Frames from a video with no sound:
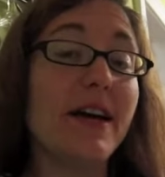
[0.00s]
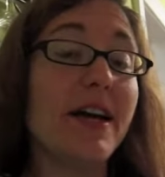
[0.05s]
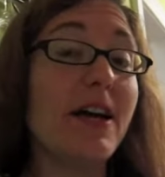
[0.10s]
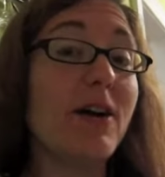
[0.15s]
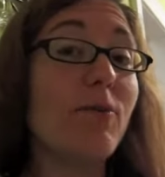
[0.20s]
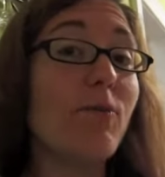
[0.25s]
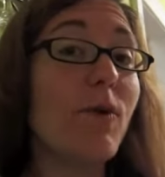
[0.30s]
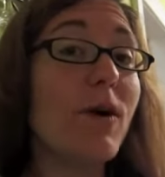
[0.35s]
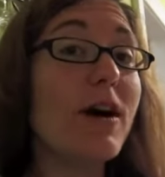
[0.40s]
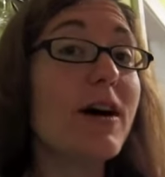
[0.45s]

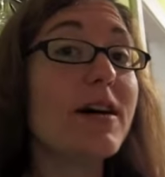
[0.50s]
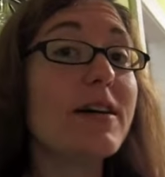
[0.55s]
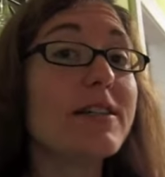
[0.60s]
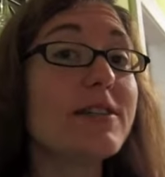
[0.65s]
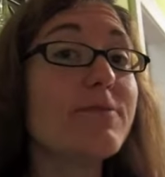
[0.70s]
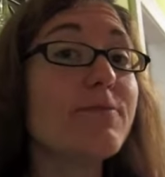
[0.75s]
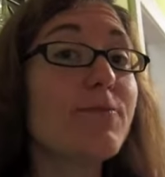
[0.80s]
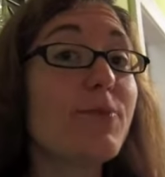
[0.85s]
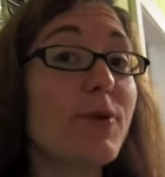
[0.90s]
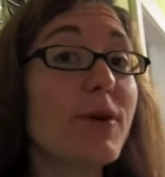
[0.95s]
It
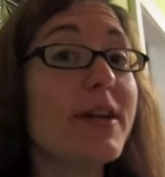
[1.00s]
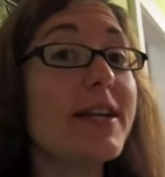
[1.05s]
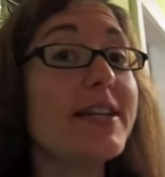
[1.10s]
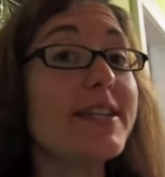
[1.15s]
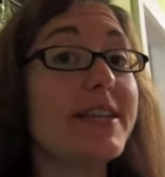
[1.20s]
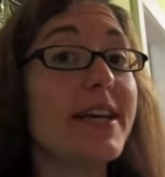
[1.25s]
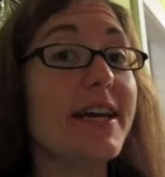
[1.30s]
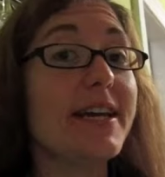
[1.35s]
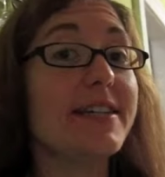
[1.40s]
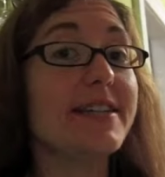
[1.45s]
was pretty
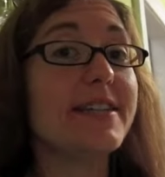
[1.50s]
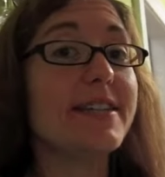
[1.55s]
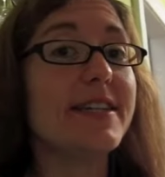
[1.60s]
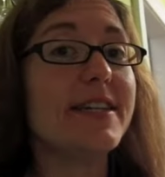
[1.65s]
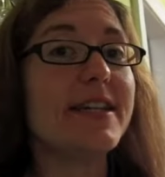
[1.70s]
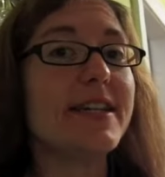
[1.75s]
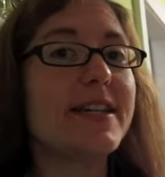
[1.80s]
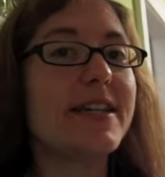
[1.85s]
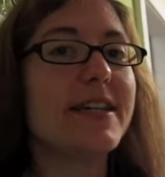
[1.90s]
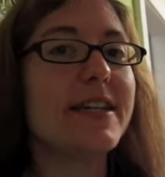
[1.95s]

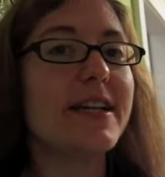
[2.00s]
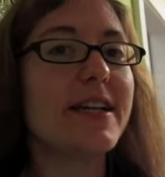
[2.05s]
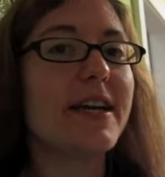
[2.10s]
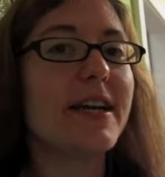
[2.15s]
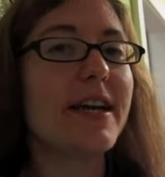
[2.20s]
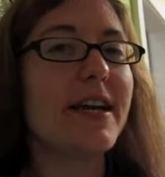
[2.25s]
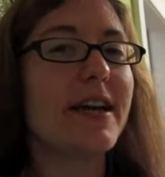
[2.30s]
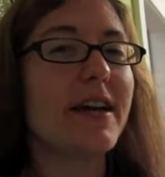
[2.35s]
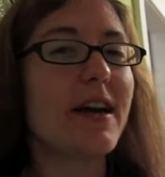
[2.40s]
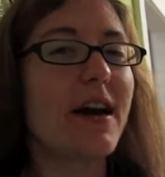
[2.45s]
tasty.
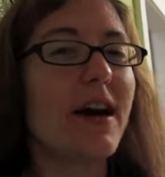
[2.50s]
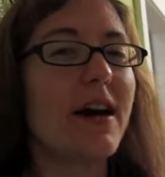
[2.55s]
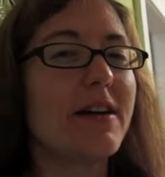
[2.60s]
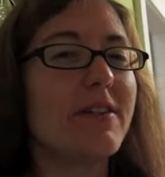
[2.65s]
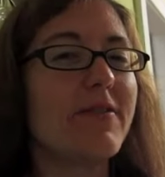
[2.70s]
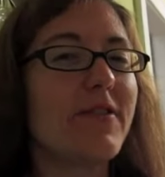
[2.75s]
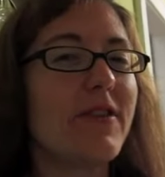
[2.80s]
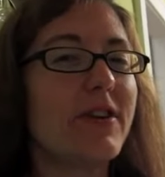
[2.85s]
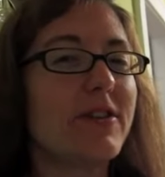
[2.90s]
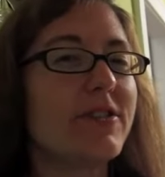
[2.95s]
It kind
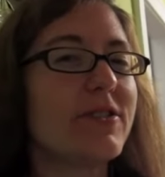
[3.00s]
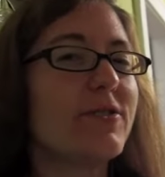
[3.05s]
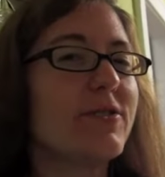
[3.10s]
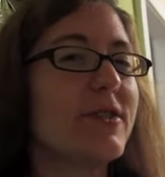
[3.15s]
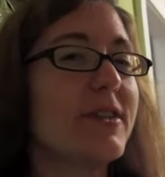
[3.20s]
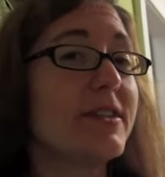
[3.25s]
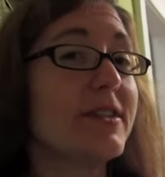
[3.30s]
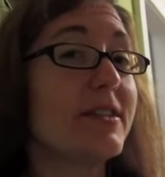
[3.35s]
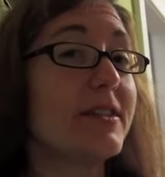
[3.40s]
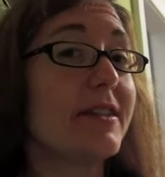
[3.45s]
of also
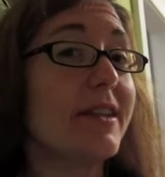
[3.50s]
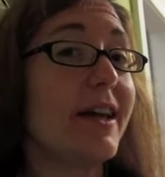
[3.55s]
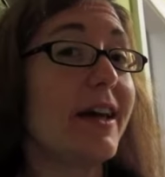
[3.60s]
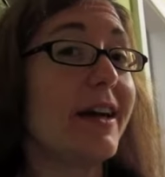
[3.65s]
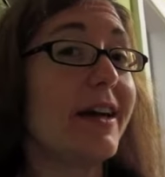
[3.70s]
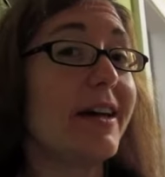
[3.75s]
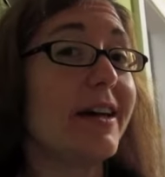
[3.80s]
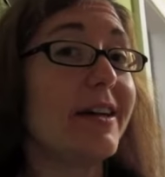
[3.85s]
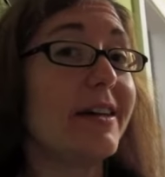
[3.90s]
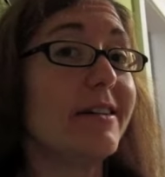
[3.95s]
tasted
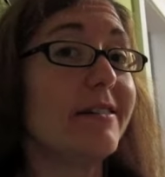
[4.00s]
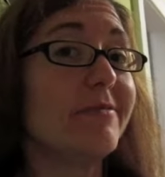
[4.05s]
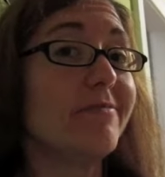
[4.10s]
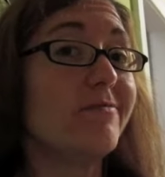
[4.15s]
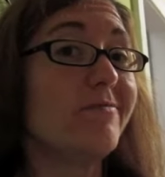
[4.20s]
like